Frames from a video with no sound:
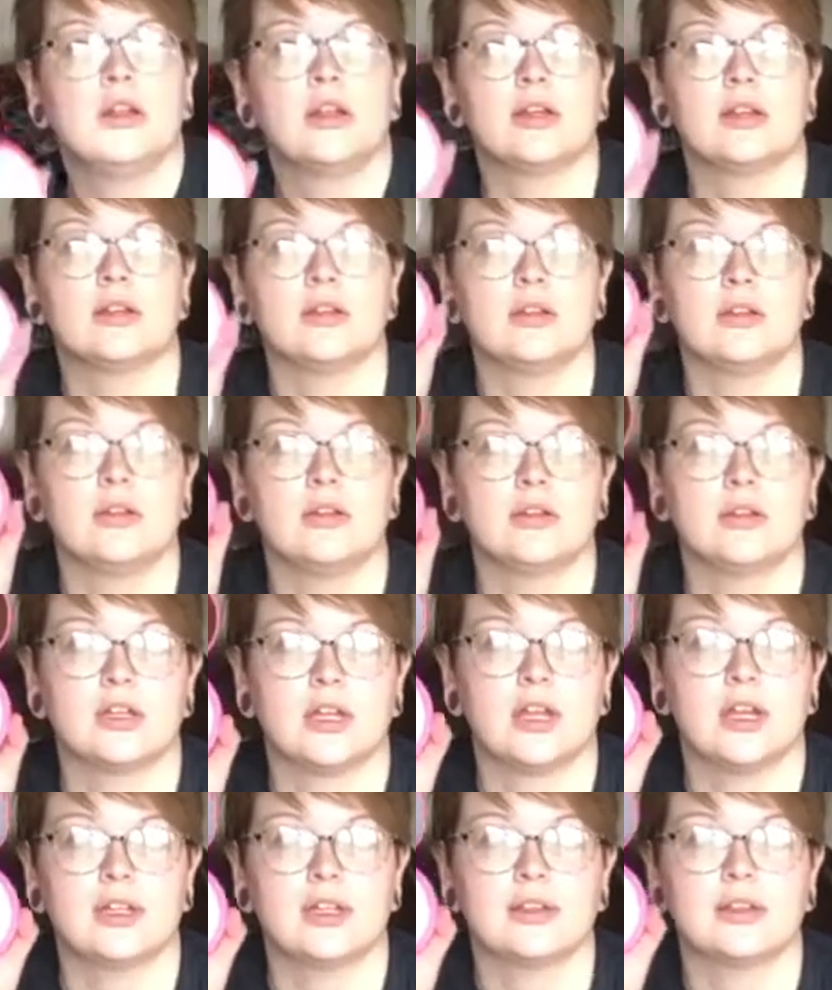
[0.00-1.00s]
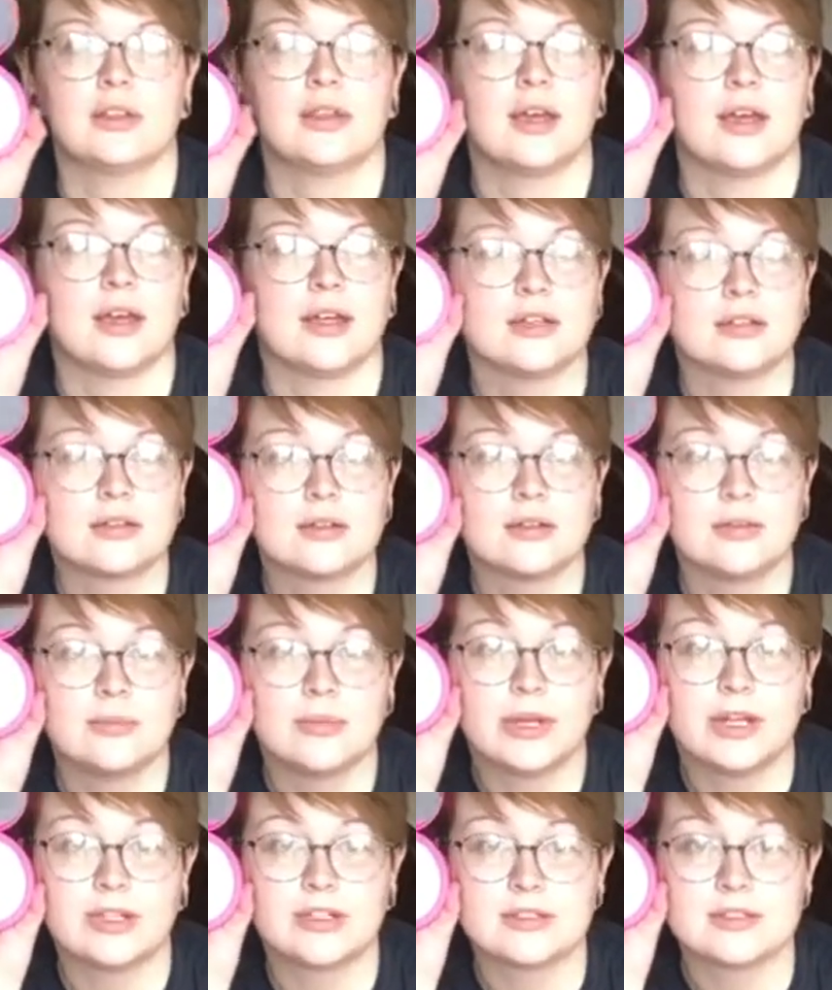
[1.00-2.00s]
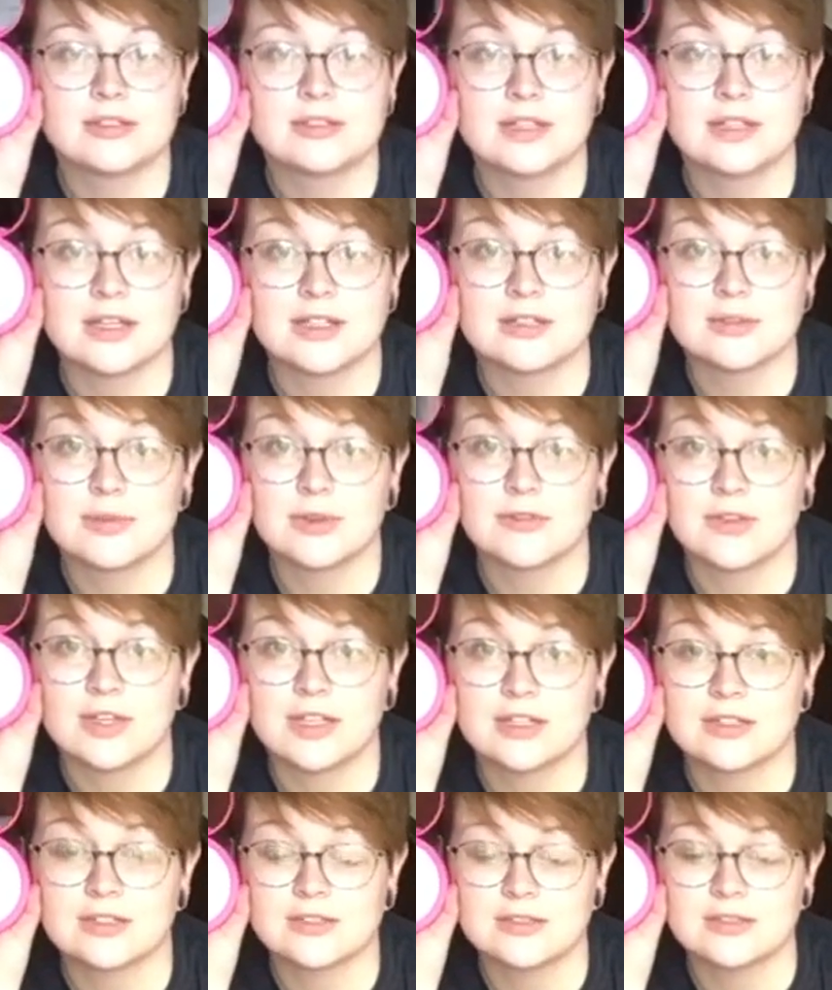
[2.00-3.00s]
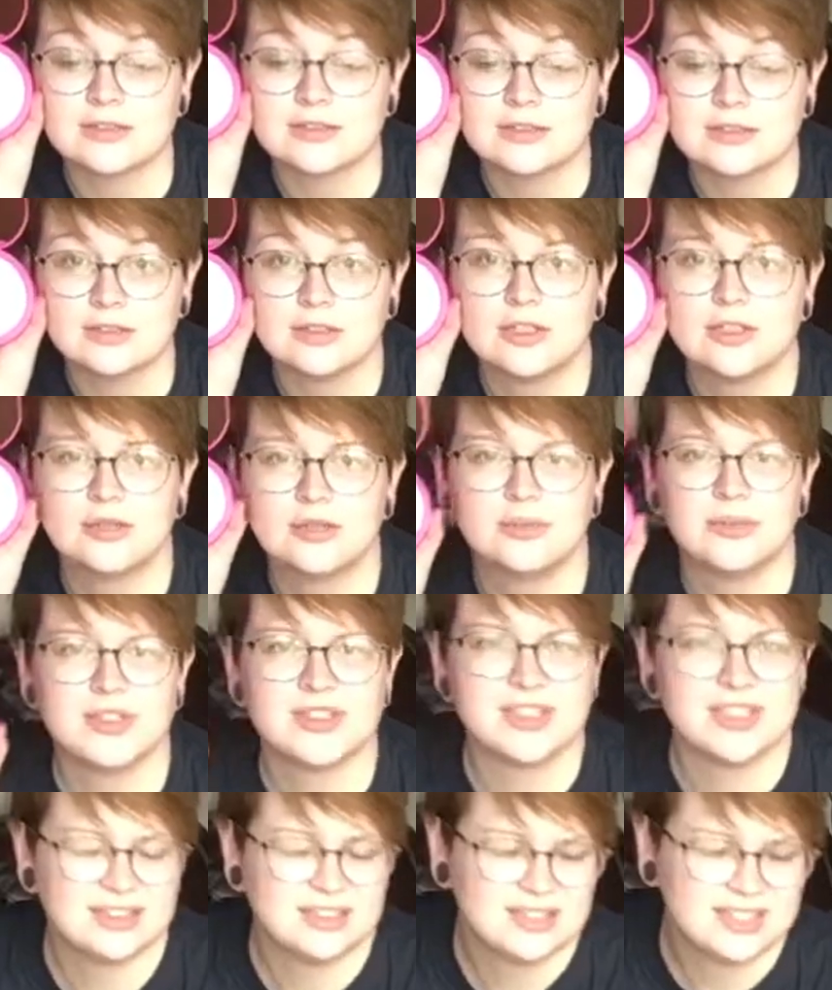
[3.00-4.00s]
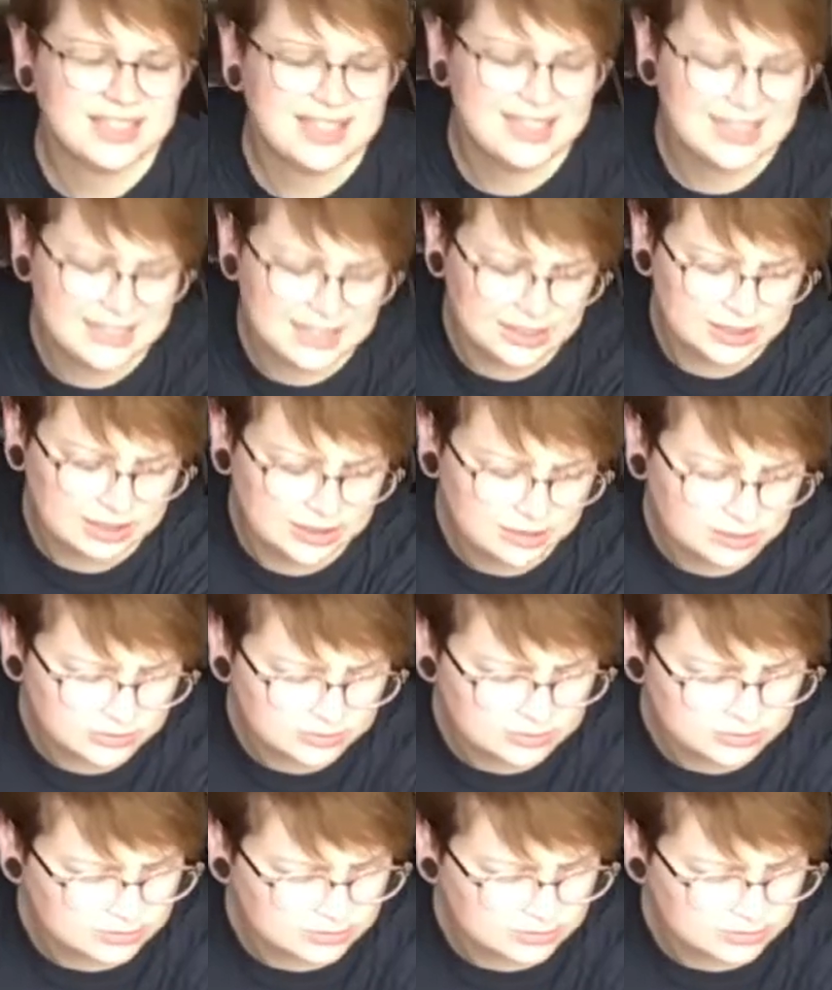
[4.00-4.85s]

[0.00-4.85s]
Like, look at that compared to the size of my face. Well, see, get out of here.